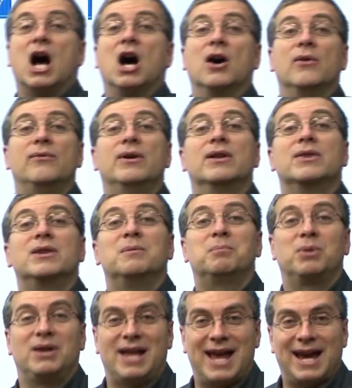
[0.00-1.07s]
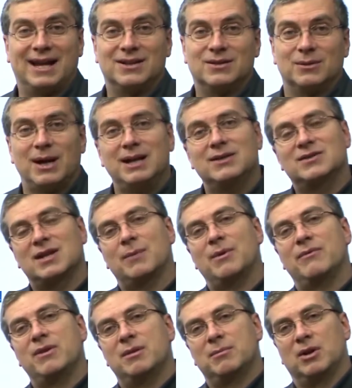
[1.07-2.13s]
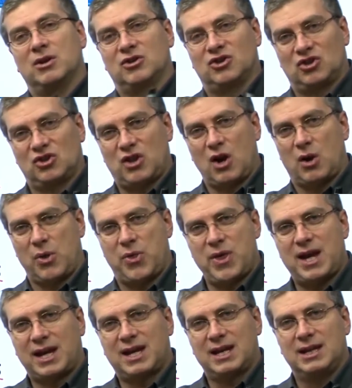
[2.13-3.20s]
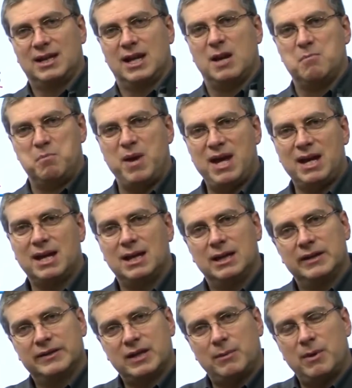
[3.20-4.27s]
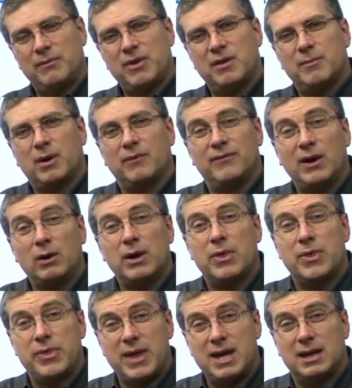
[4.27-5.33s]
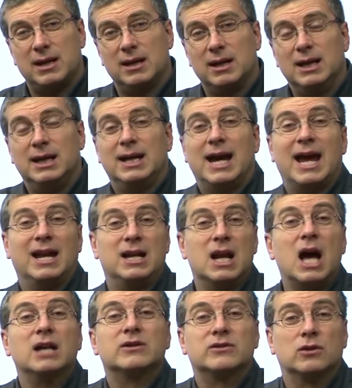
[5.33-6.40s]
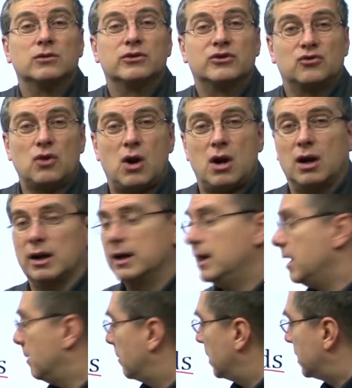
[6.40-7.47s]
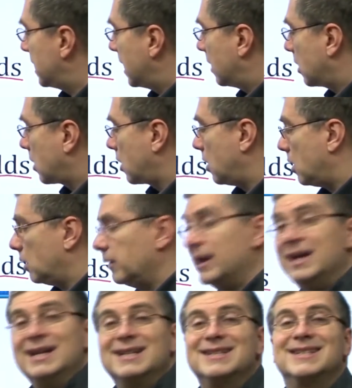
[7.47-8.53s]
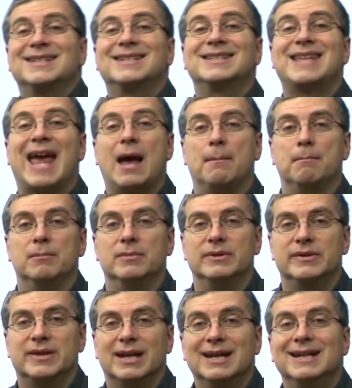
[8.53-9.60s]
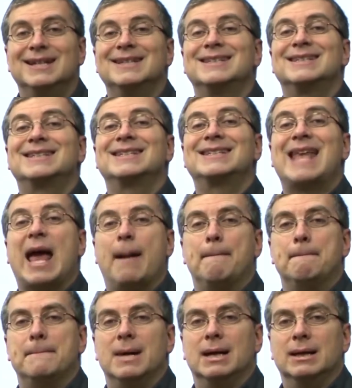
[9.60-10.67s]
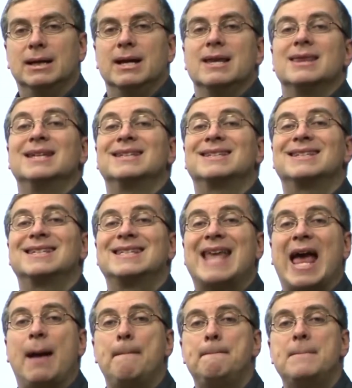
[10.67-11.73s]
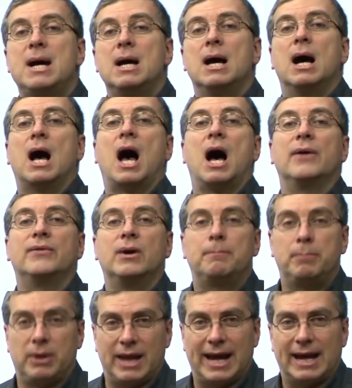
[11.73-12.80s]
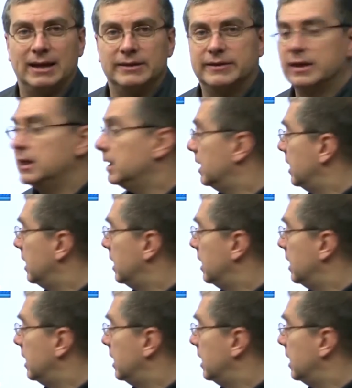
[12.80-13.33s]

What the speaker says: of the plant, right? Some of them are thick and big, some of them are very thin and not so strong, but they are called stems. Stem, the stem of a plant,